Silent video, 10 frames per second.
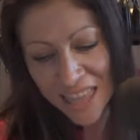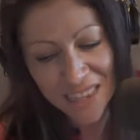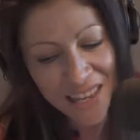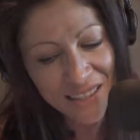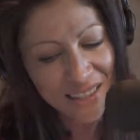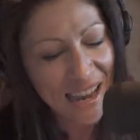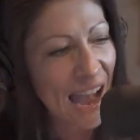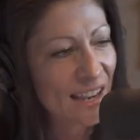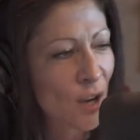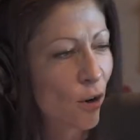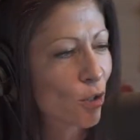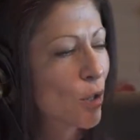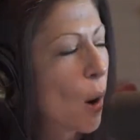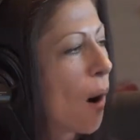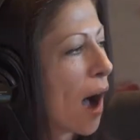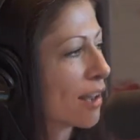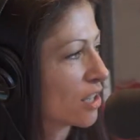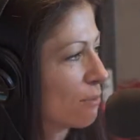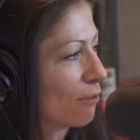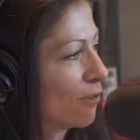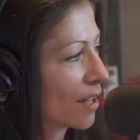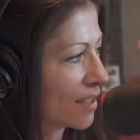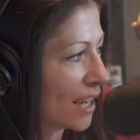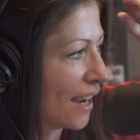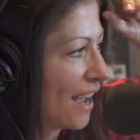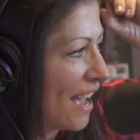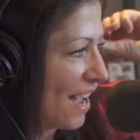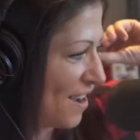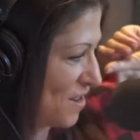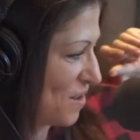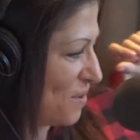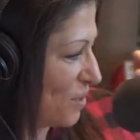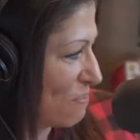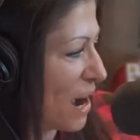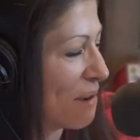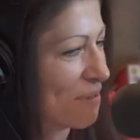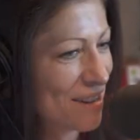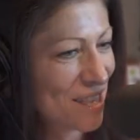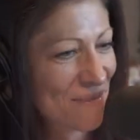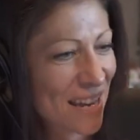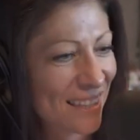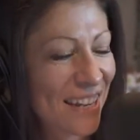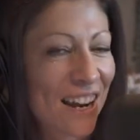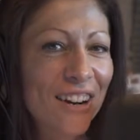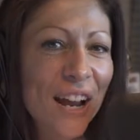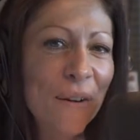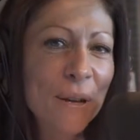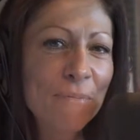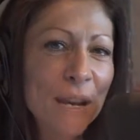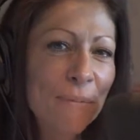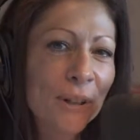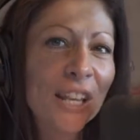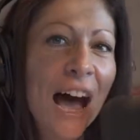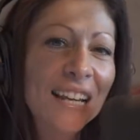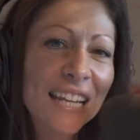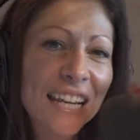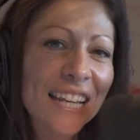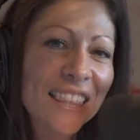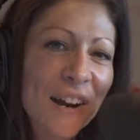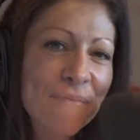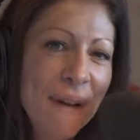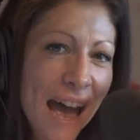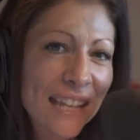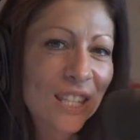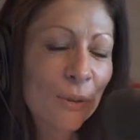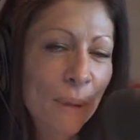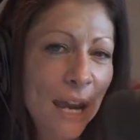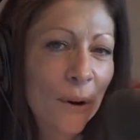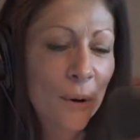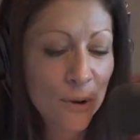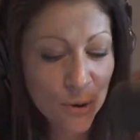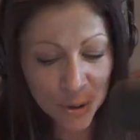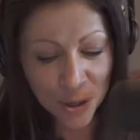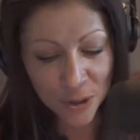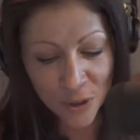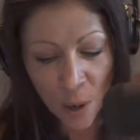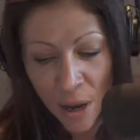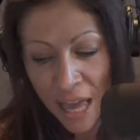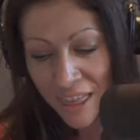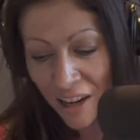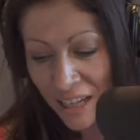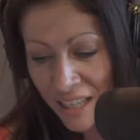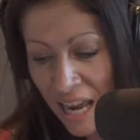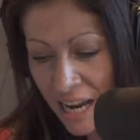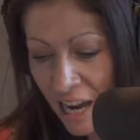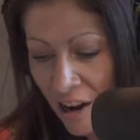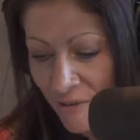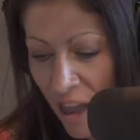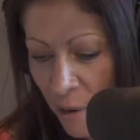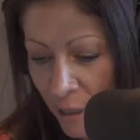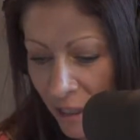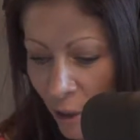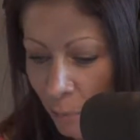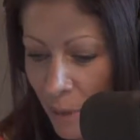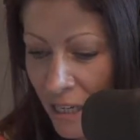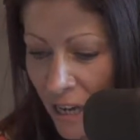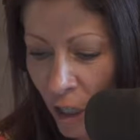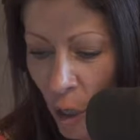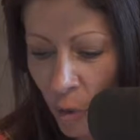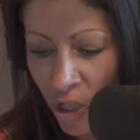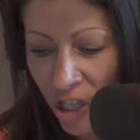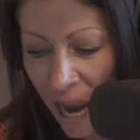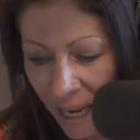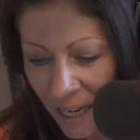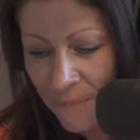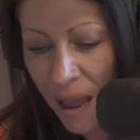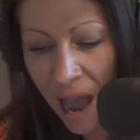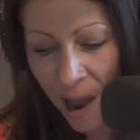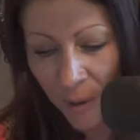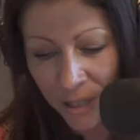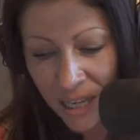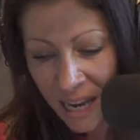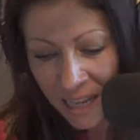that these guys are so awesome and fixing a huge problem in the Basin area with people not getting their pets spayed or neutered. So they're going to take care of that with Little Peanut. Go check check him out.